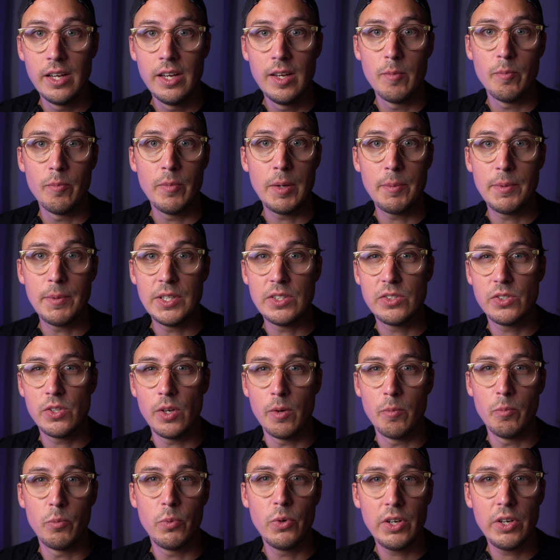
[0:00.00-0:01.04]
Maybe some
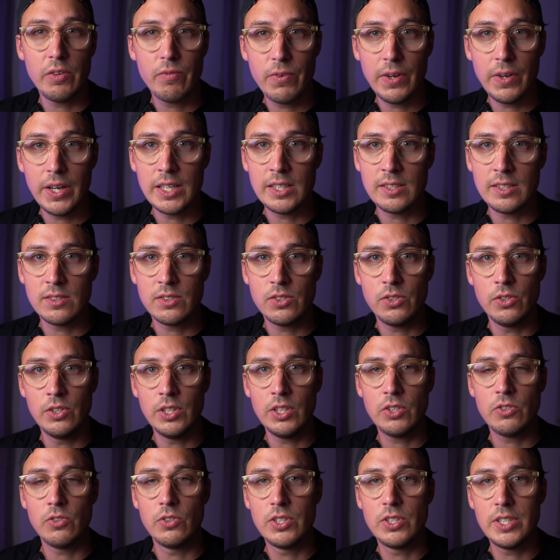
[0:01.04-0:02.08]
briefings. You need
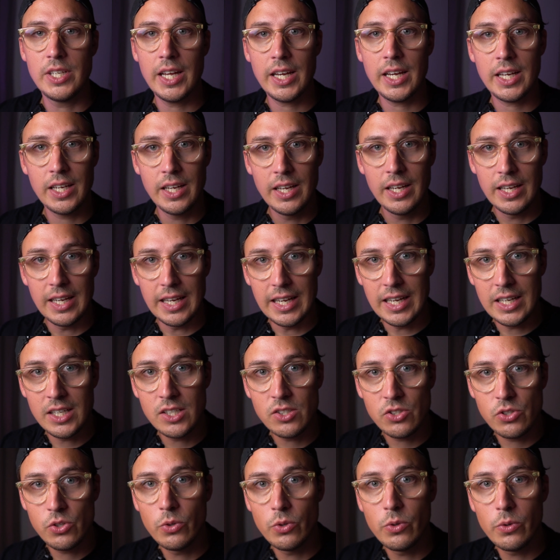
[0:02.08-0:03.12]
to dig
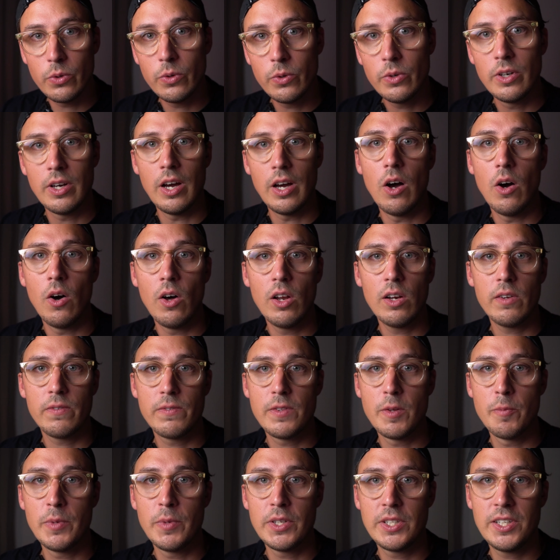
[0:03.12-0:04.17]
into all of the
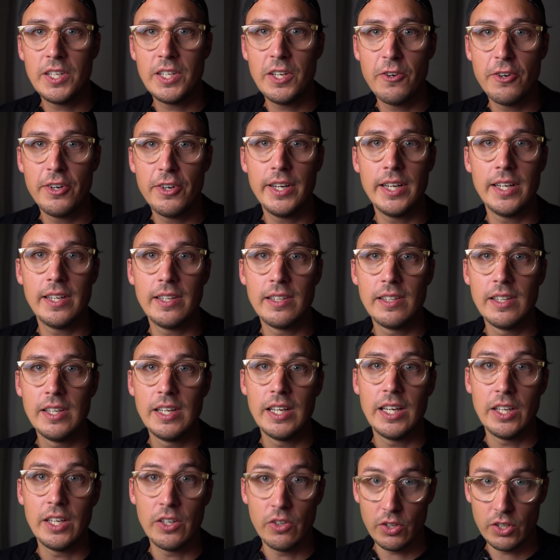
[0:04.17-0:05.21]
material
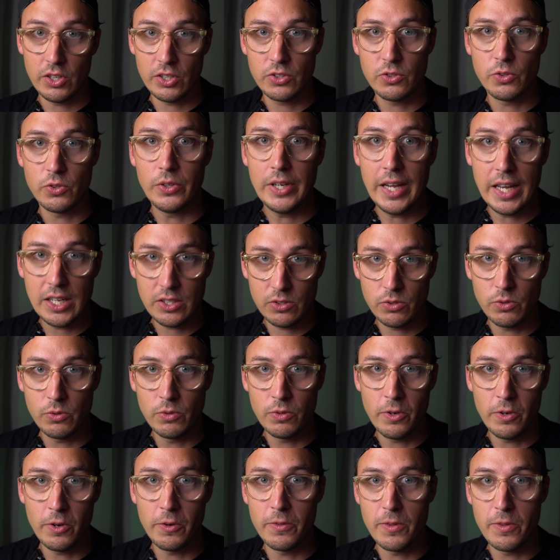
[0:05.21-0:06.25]
in order to get to
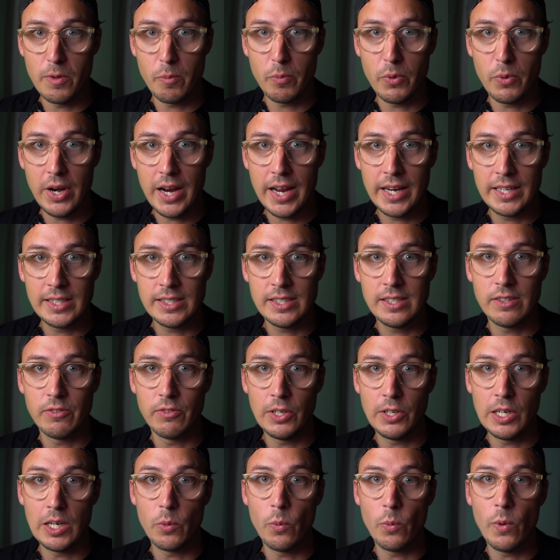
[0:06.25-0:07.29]
know the brand
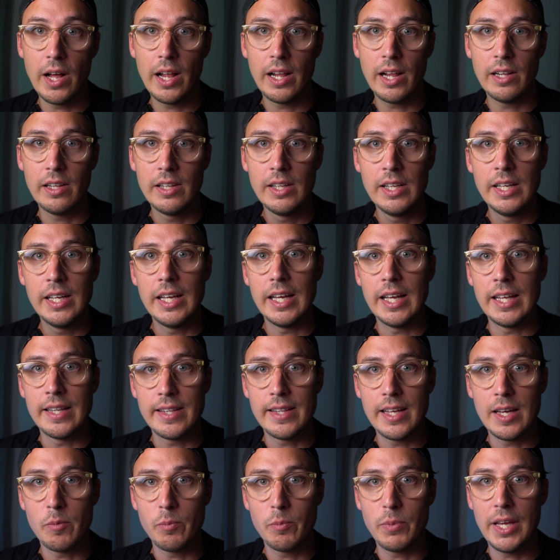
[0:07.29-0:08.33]
really well and
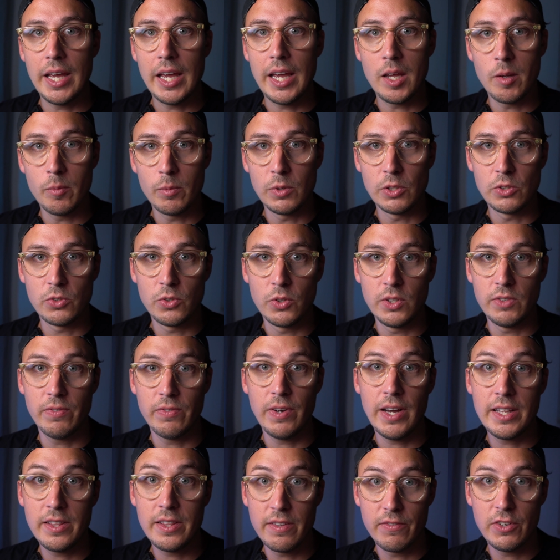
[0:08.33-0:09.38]
then be able to
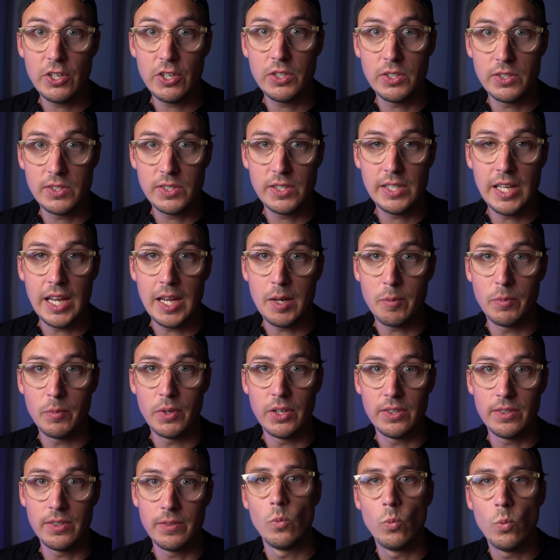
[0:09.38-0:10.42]
define the vision
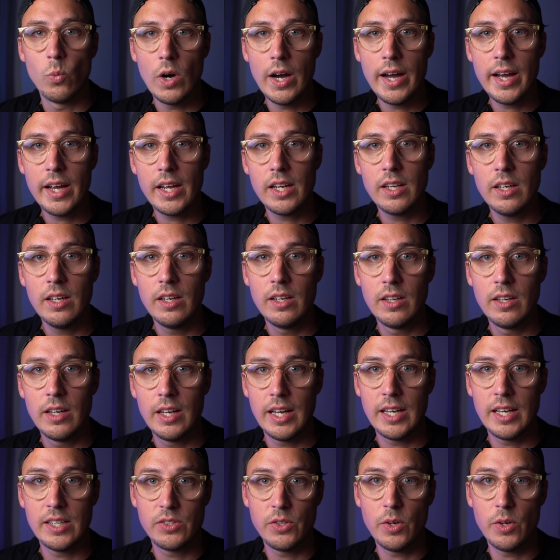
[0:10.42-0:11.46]
statement. Why
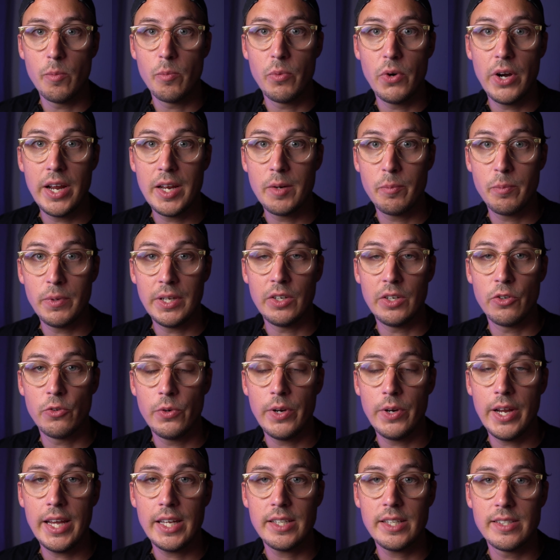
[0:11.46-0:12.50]
has your brand been
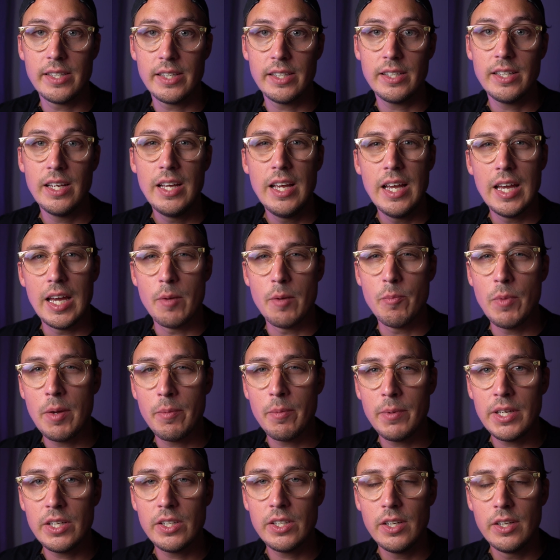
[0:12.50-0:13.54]
created? And
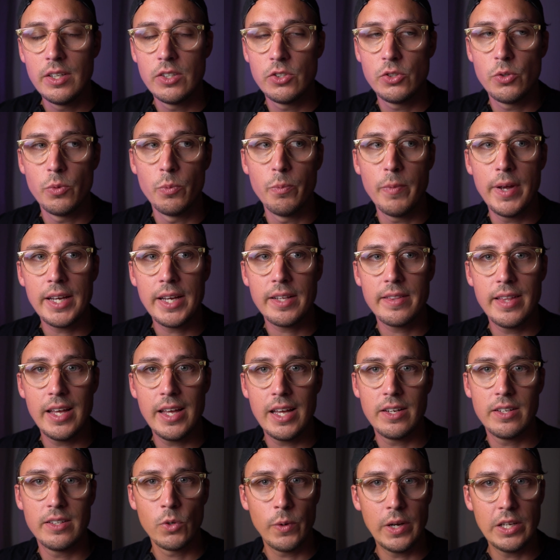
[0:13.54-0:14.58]
maybe to make
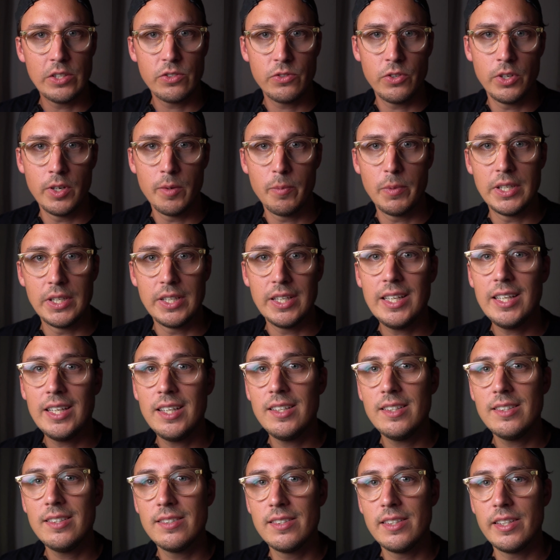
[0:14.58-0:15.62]
that question a bit
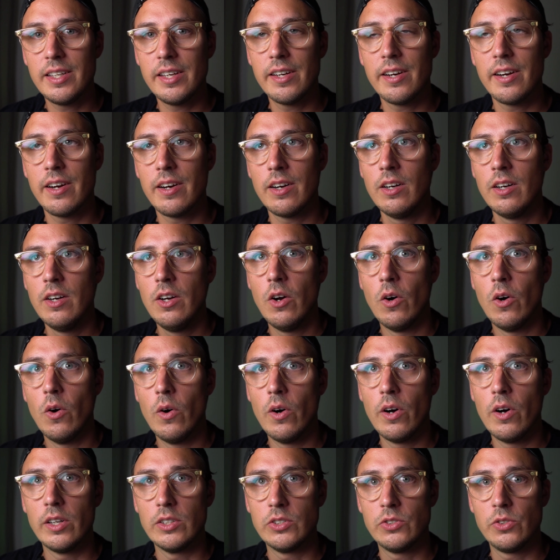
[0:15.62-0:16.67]
easier
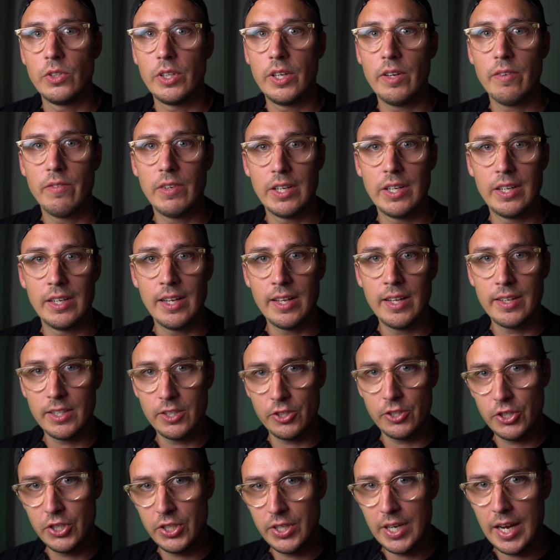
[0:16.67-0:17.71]
or to give it another
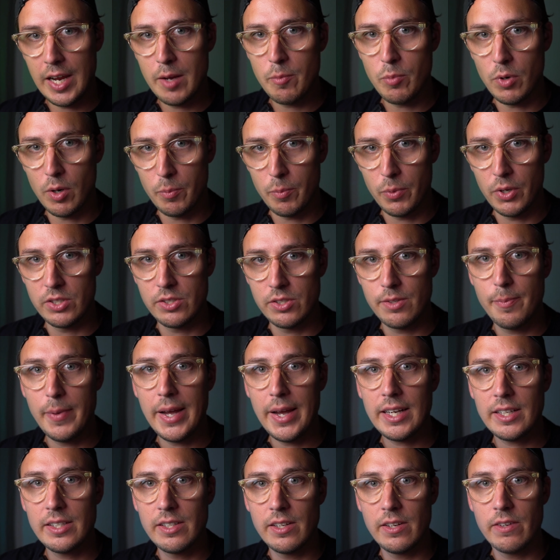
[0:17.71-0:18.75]
shape or
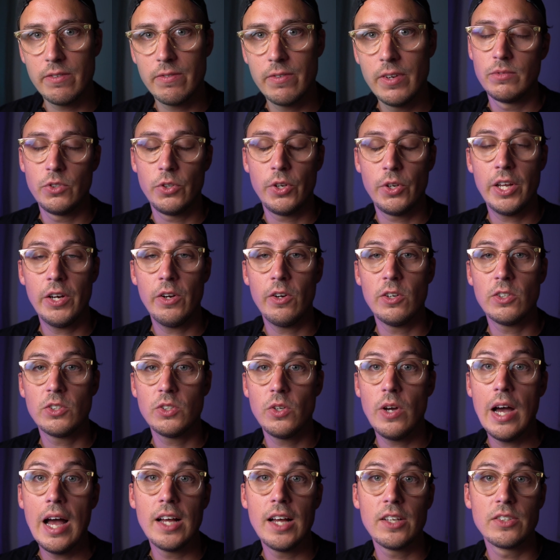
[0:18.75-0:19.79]
perspective, you can also
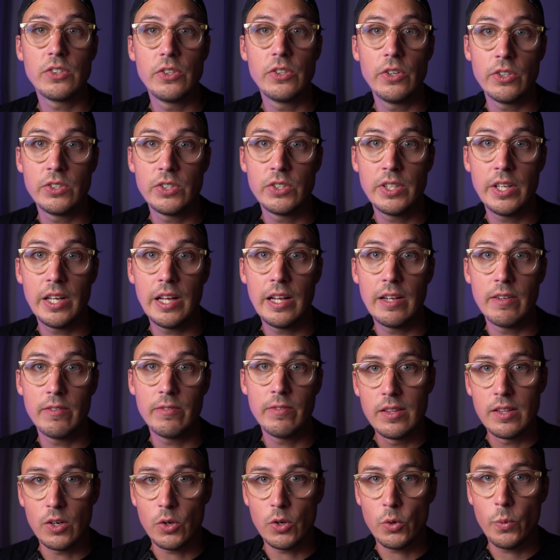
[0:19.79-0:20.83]
ask yourself
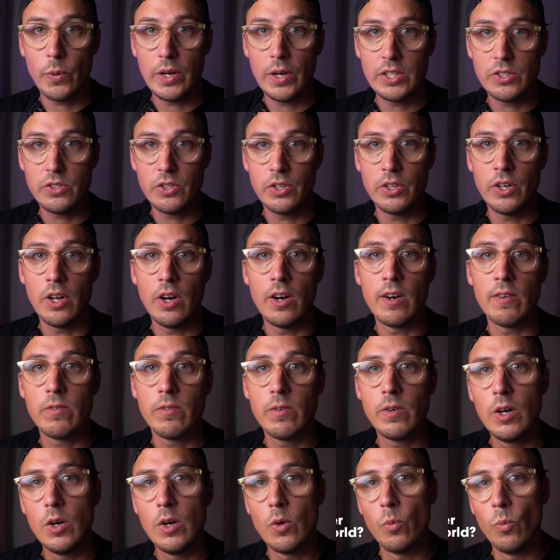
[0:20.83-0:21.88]
the question of
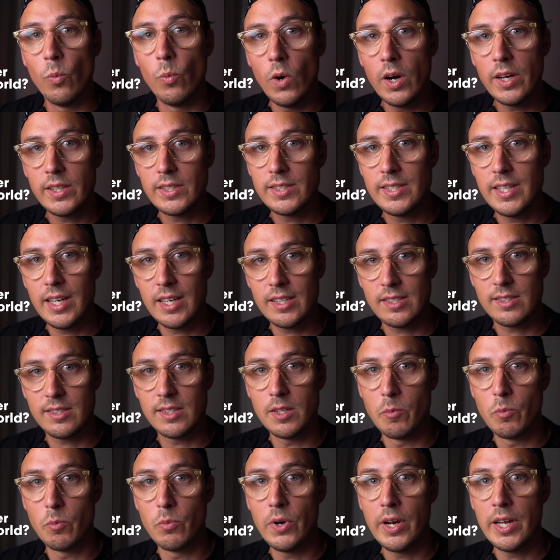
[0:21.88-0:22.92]
what does the
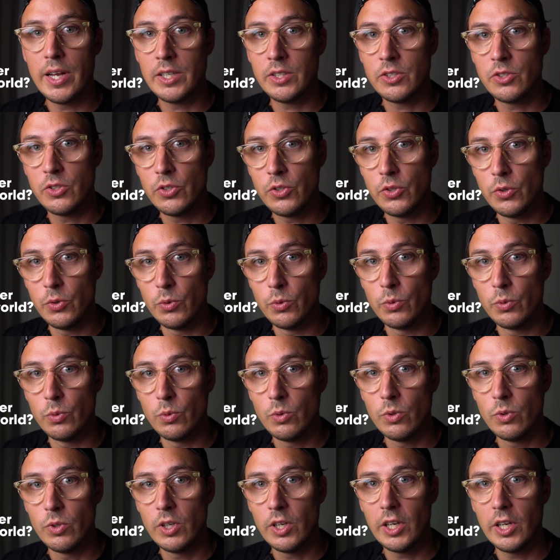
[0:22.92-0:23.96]
brand do
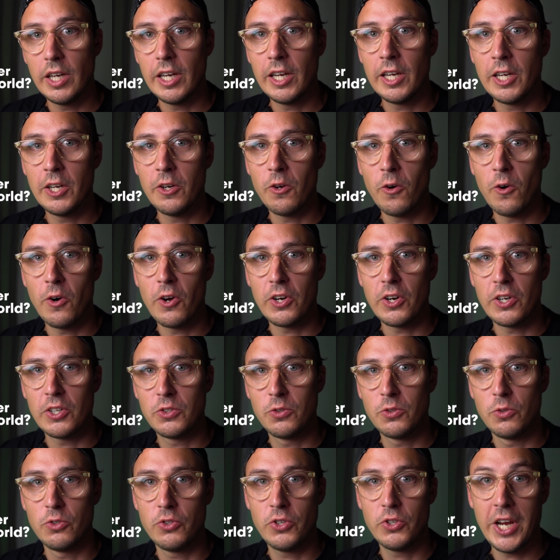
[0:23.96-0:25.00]
in order to
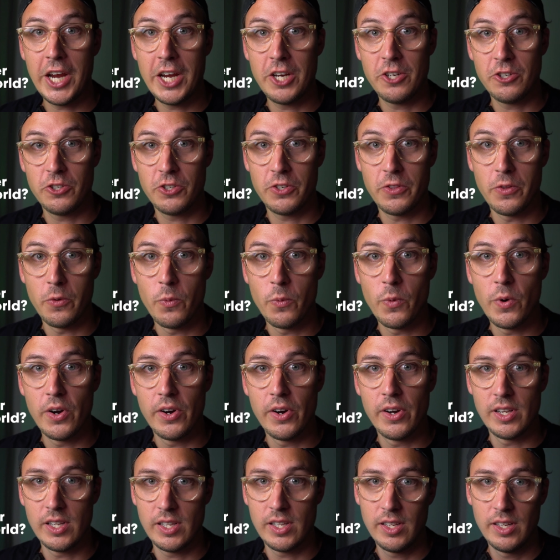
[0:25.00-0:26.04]
change the
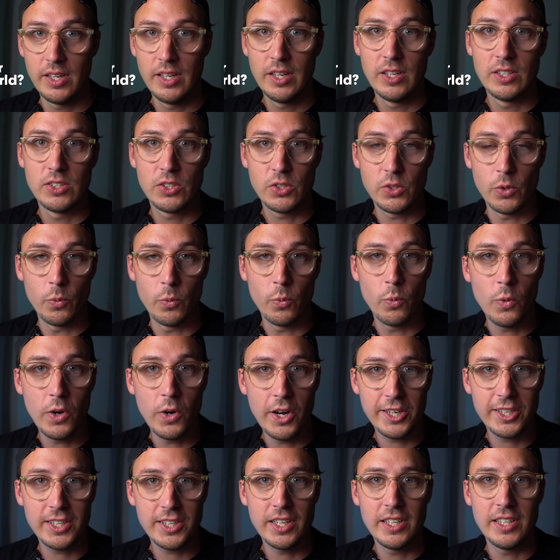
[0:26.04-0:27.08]
world? So
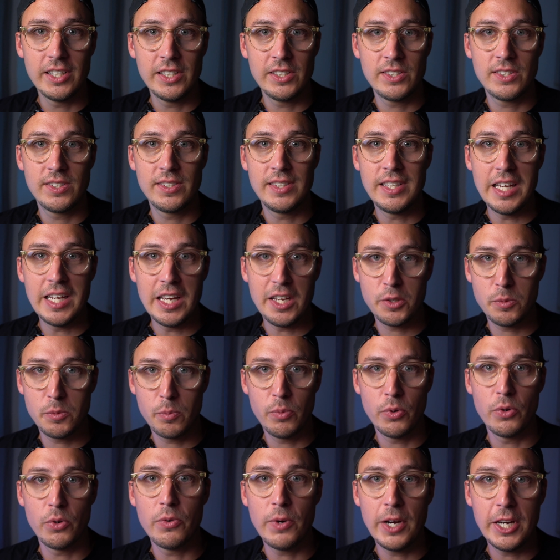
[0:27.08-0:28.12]
what is the
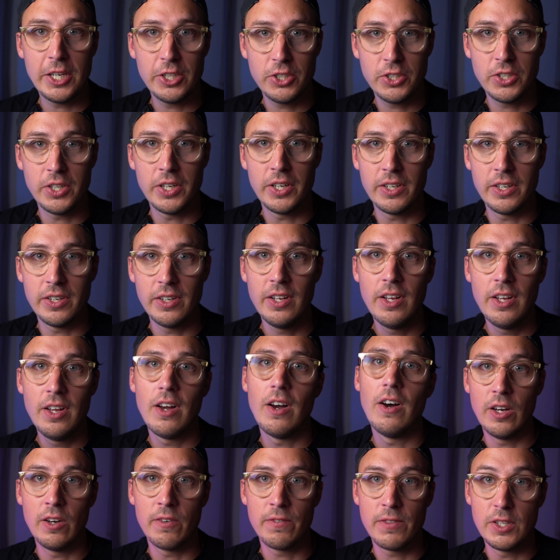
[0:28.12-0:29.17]
aspiration
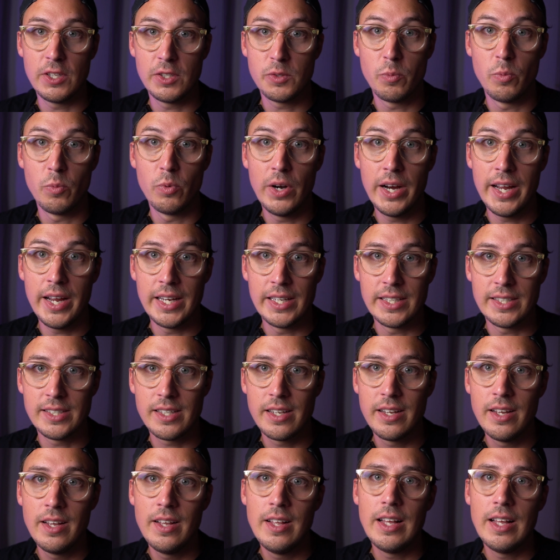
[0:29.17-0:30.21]
of this brand?
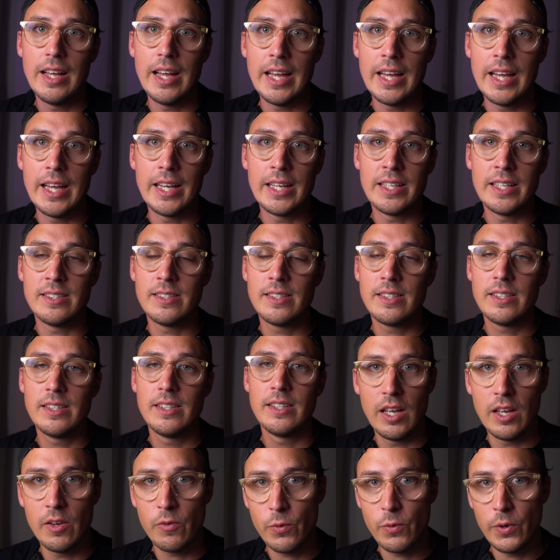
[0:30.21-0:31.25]
And
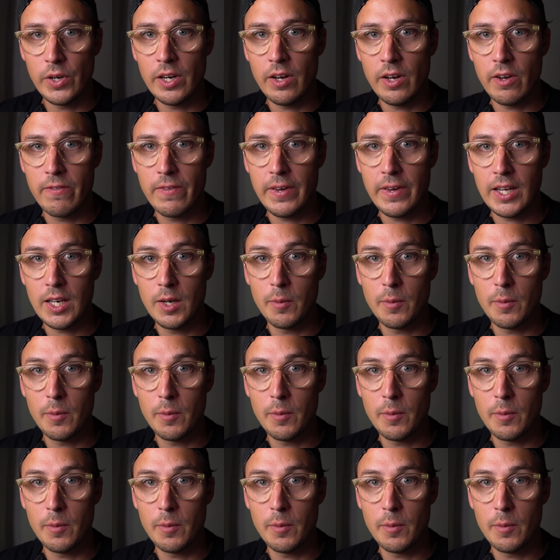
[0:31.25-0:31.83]
if we're now thinking